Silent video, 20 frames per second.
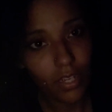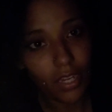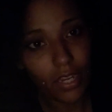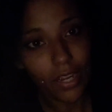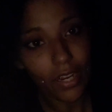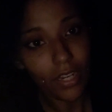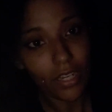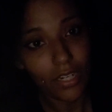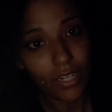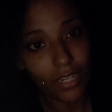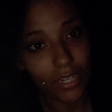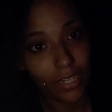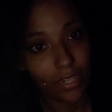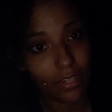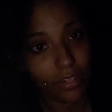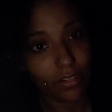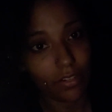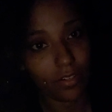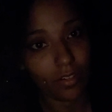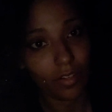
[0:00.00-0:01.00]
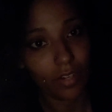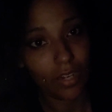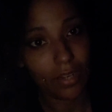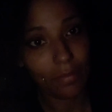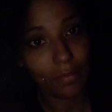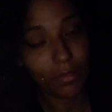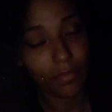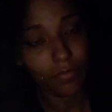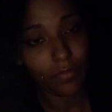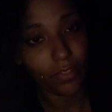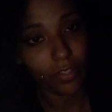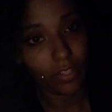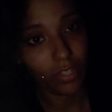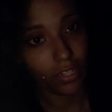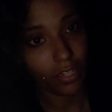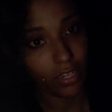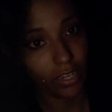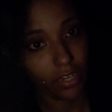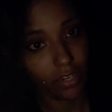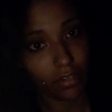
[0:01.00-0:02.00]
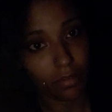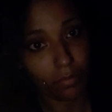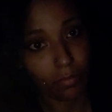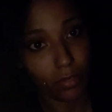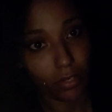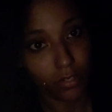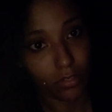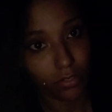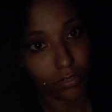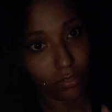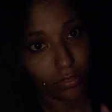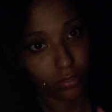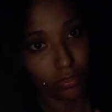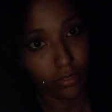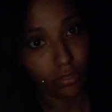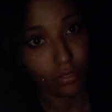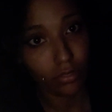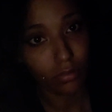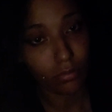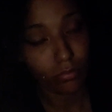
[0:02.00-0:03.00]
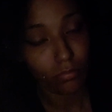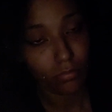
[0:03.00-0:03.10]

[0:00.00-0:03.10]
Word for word: like an it girl. I've been feeling like a monster.